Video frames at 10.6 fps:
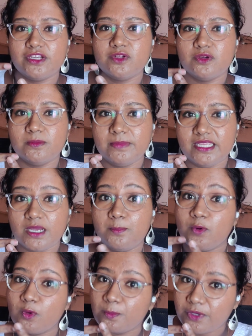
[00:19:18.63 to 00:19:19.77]
it could be a
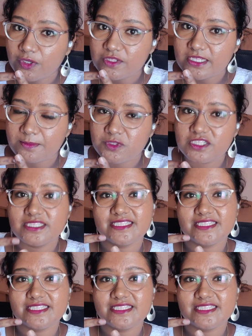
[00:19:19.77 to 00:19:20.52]
proprioception